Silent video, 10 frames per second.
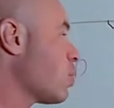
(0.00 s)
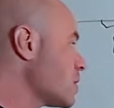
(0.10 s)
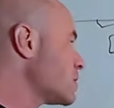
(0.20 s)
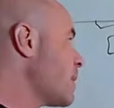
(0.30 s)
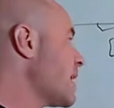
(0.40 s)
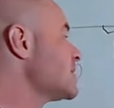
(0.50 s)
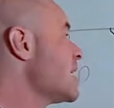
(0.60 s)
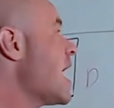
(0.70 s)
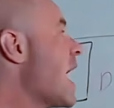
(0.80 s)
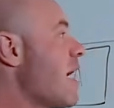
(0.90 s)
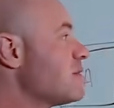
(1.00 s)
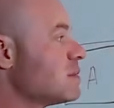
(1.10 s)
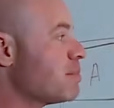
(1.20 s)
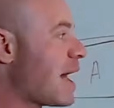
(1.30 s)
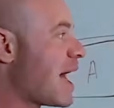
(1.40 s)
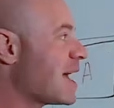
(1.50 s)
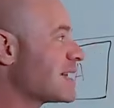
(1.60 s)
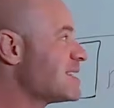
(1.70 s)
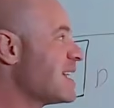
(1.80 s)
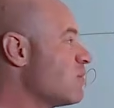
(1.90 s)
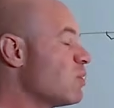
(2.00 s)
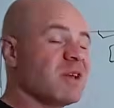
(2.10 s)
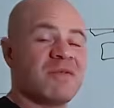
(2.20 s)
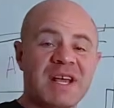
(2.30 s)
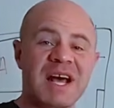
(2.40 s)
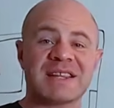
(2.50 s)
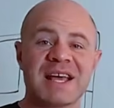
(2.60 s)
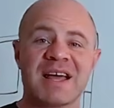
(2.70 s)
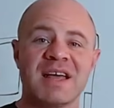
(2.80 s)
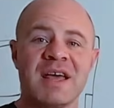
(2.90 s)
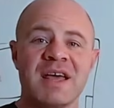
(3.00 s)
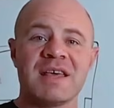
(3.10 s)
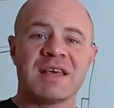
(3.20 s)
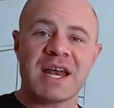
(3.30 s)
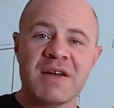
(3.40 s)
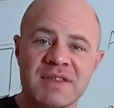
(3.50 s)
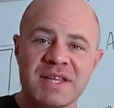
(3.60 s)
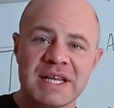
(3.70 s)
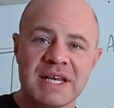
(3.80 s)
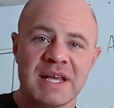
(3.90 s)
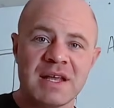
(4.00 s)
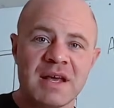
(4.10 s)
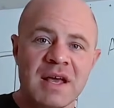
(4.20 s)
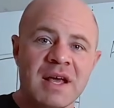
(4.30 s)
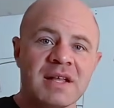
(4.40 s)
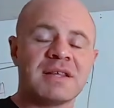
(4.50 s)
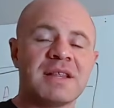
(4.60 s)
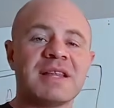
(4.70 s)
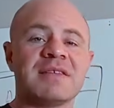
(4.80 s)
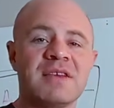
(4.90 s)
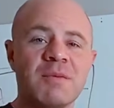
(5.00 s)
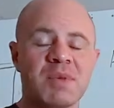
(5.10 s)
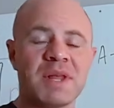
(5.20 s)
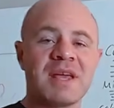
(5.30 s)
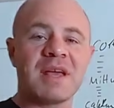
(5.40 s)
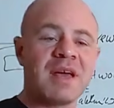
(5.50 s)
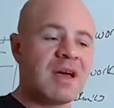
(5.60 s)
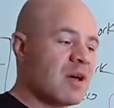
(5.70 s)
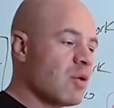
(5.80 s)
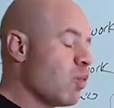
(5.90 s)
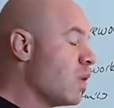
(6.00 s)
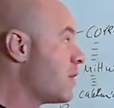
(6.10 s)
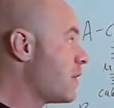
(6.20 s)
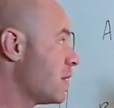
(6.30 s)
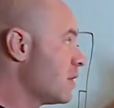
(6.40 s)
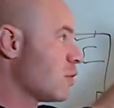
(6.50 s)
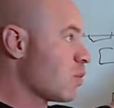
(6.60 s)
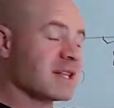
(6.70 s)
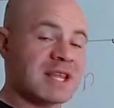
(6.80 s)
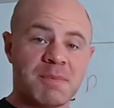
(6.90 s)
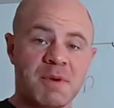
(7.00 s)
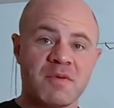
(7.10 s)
floor space, have some bags, and really if you got that, you got everything you need to then simply, with the right type